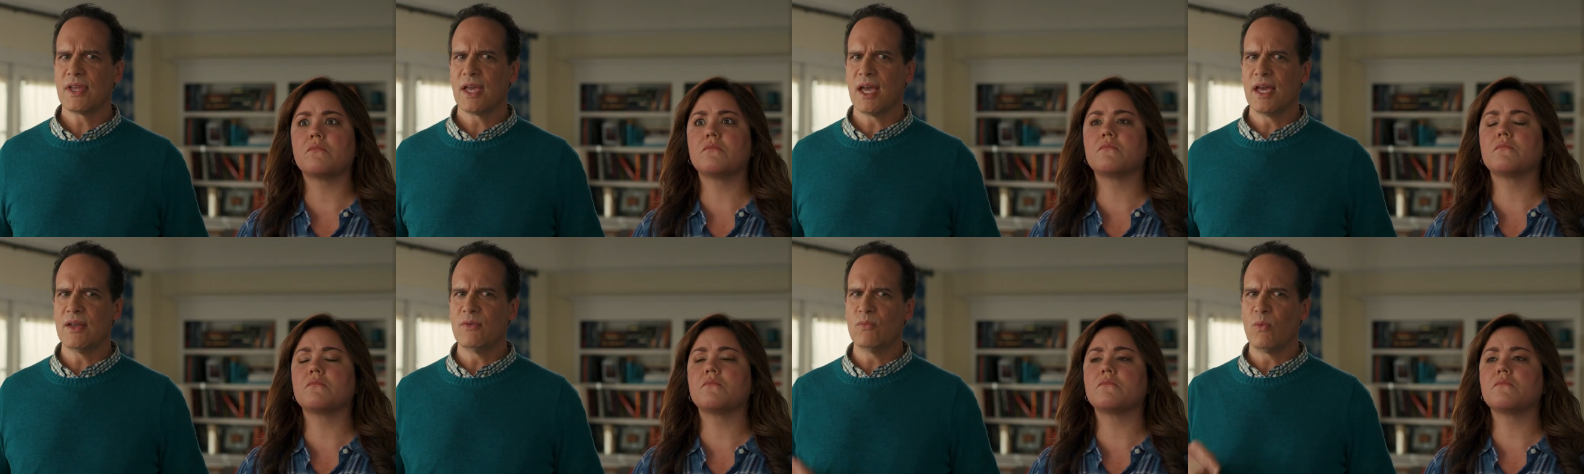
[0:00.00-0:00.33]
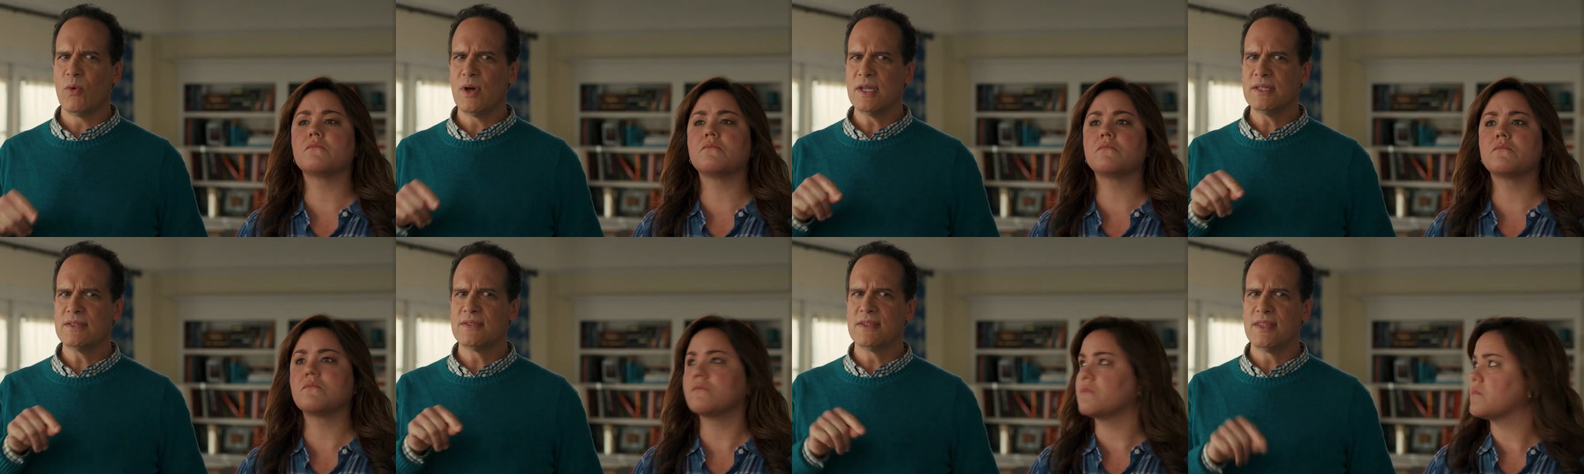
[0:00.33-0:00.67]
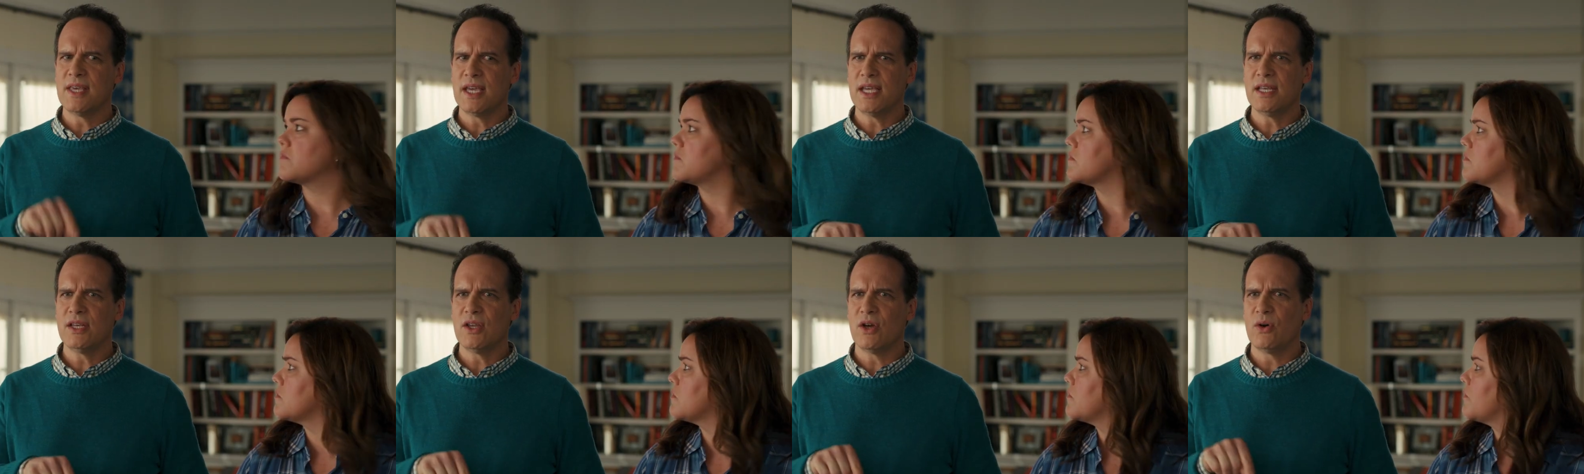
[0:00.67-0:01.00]
Speaker 1: And once
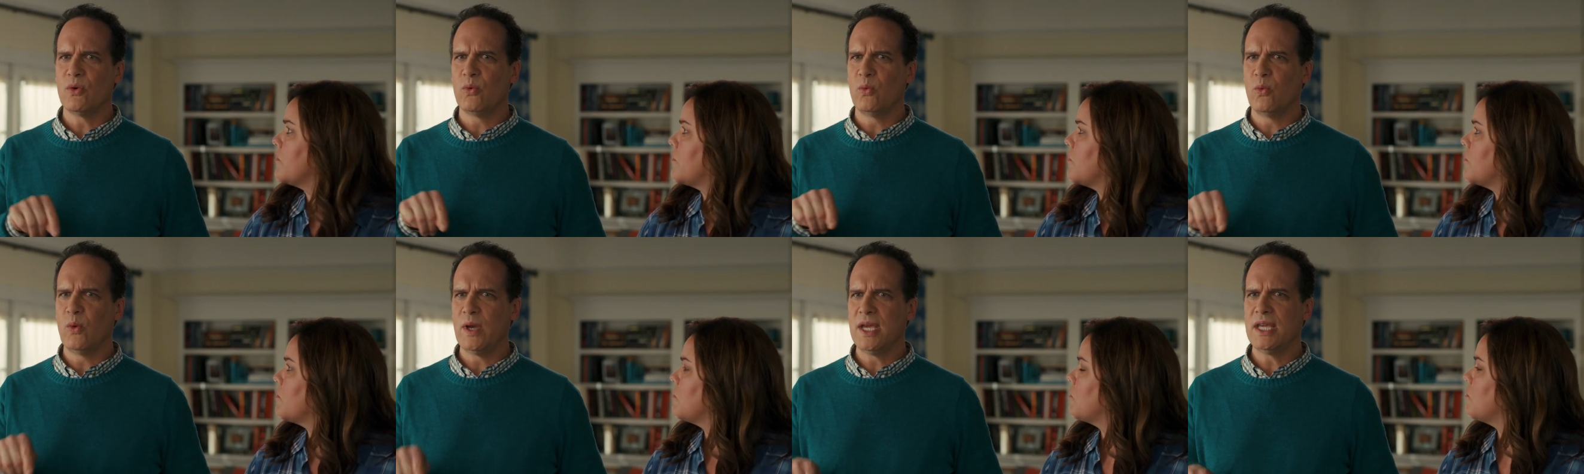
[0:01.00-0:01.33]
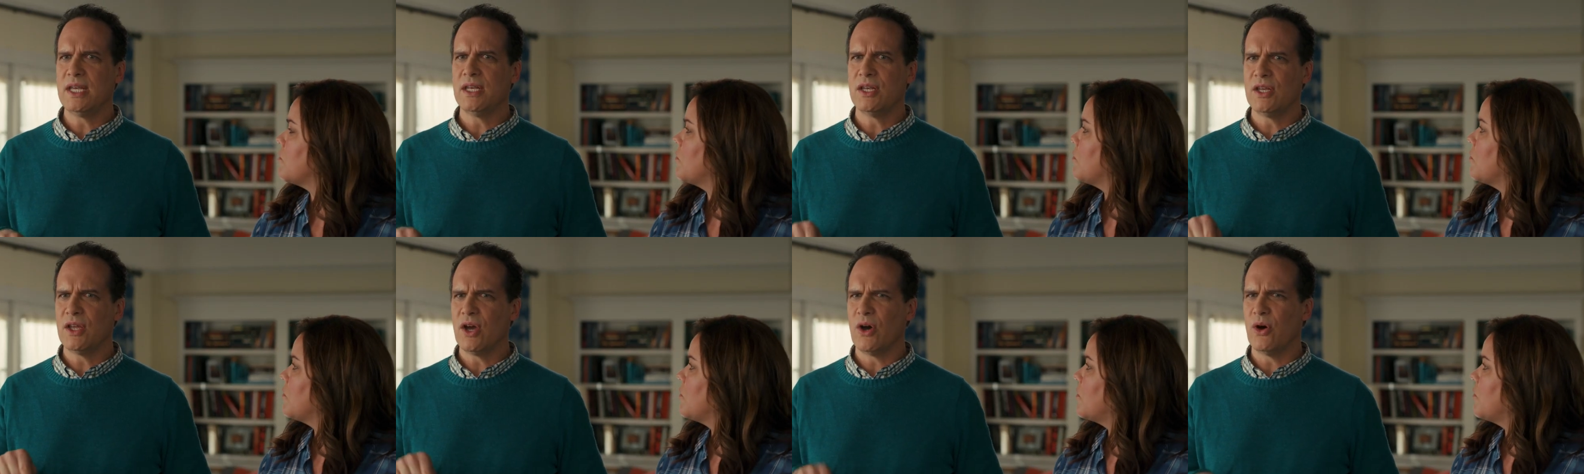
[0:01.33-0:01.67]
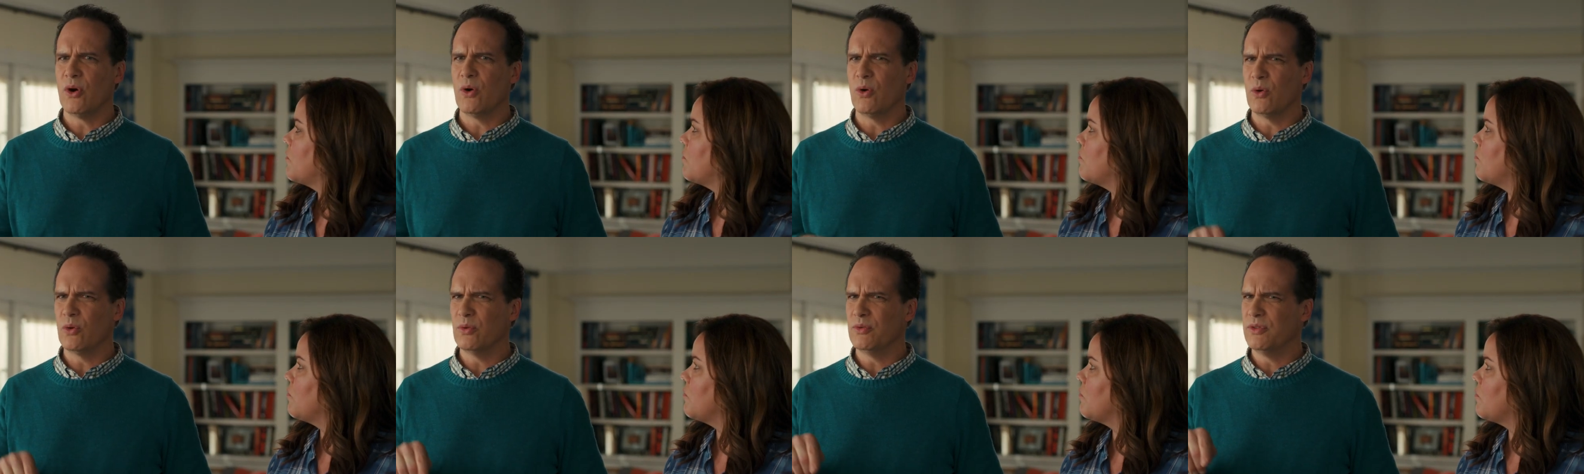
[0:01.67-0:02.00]
they know we
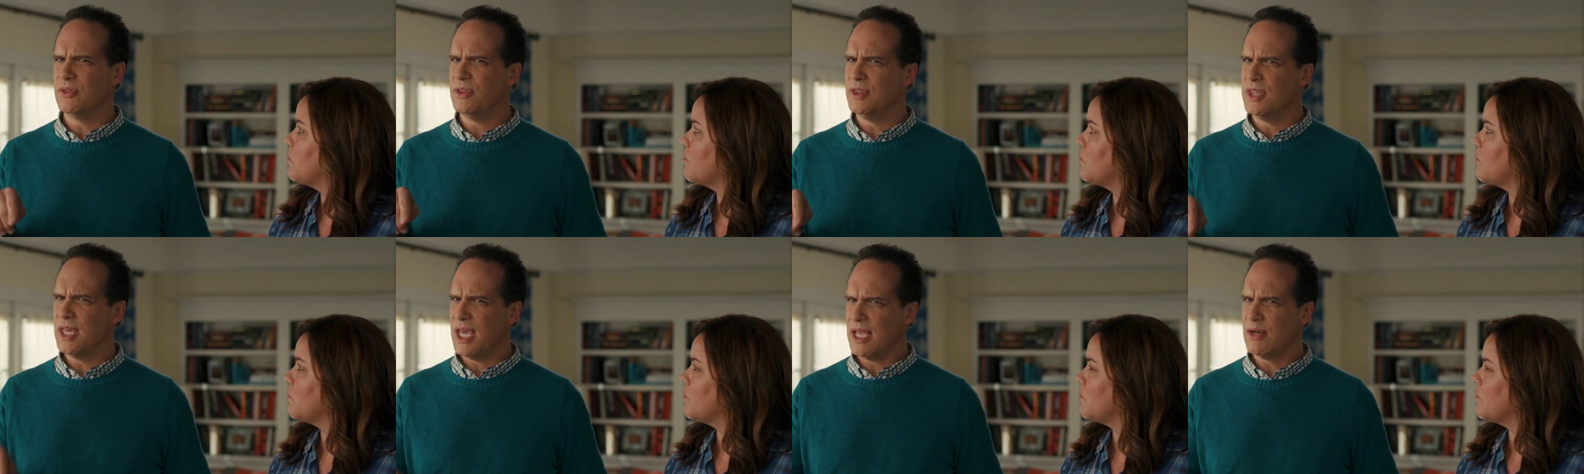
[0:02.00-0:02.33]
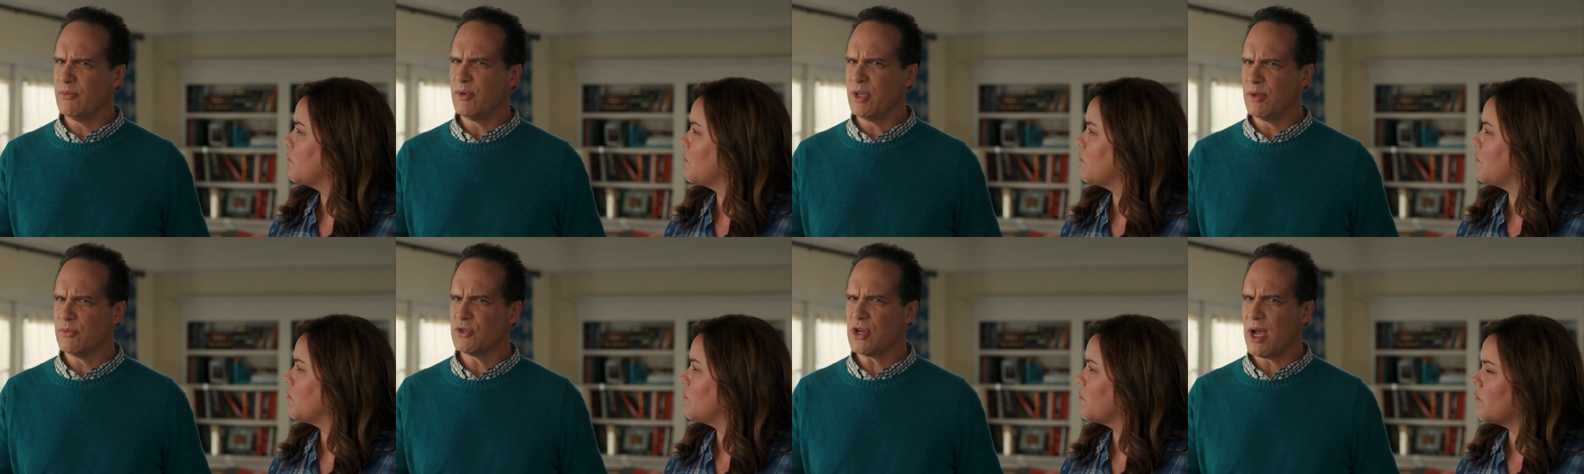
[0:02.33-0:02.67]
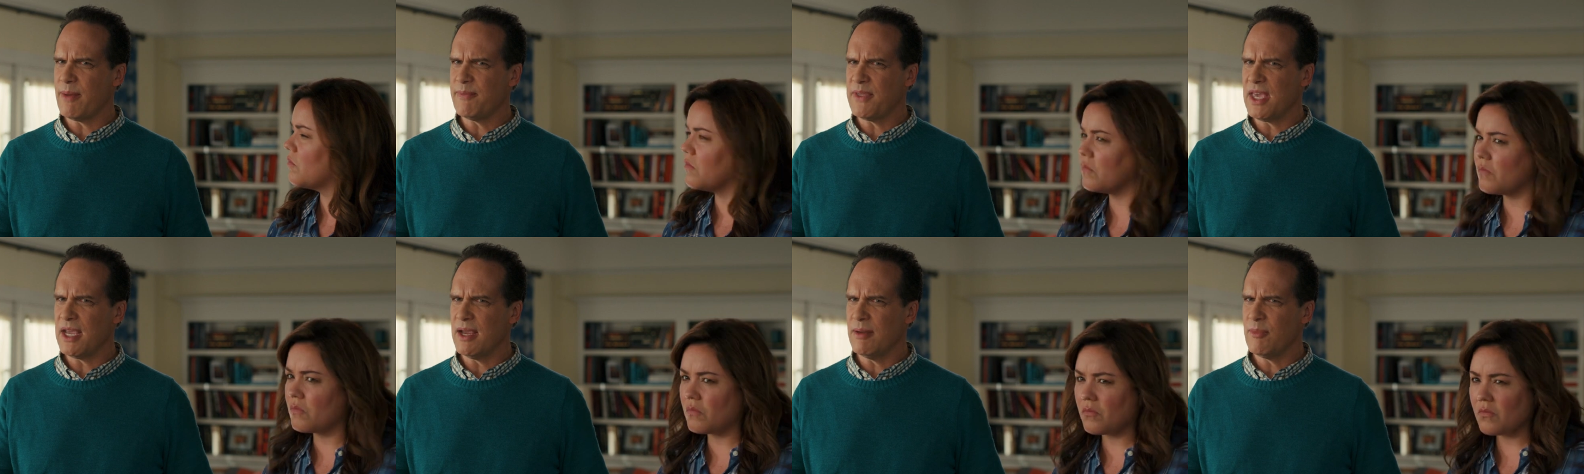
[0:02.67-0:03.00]
know, that's when we
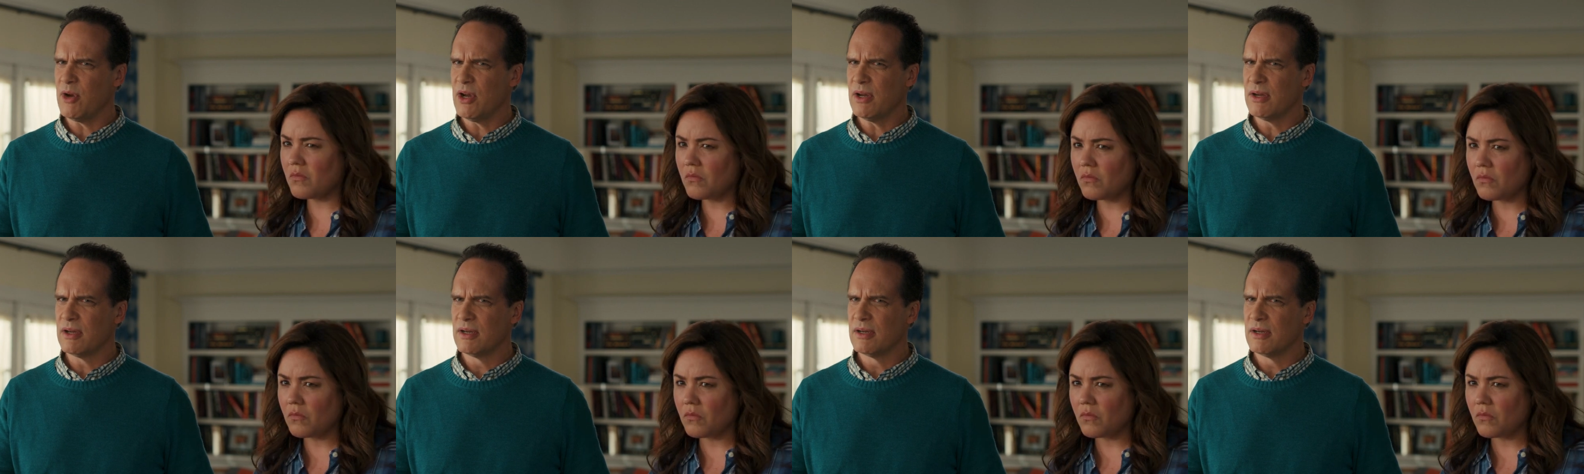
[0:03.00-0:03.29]
drop the hammer?